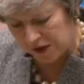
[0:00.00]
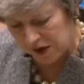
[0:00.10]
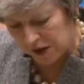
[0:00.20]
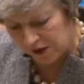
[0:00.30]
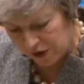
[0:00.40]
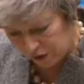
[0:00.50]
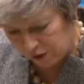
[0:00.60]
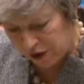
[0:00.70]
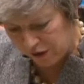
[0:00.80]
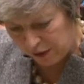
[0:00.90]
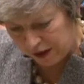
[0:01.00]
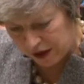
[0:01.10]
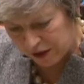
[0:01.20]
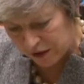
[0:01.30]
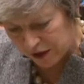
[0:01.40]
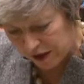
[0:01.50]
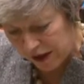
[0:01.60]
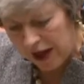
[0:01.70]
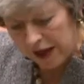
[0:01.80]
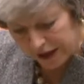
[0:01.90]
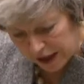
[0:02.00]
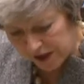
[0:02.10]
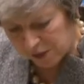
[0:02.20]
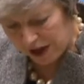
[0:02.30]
concerns to the European Union. Yes,